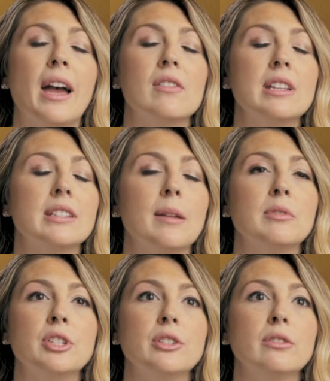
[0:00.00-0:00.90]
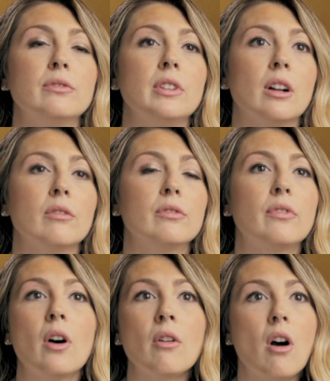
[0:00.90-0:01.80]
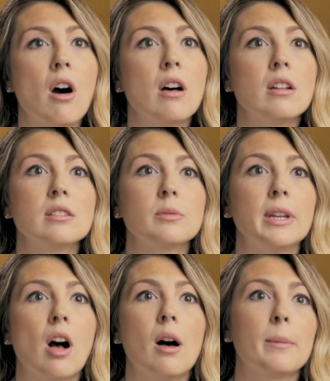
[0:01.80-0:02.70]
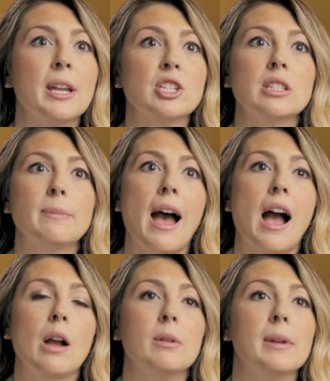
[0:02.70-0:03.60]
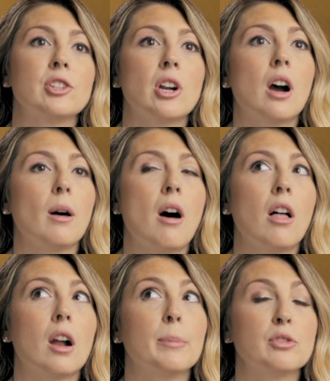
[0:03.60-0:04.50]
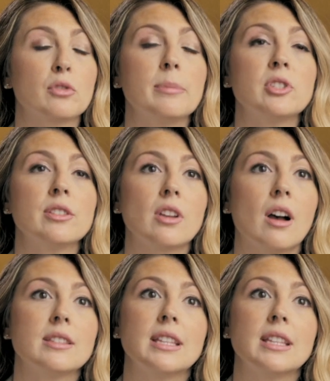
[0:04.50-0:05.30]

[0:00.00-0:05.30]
we have any time to do you know, phone calls, we call our patients back, we make sure all, all our prescriptions got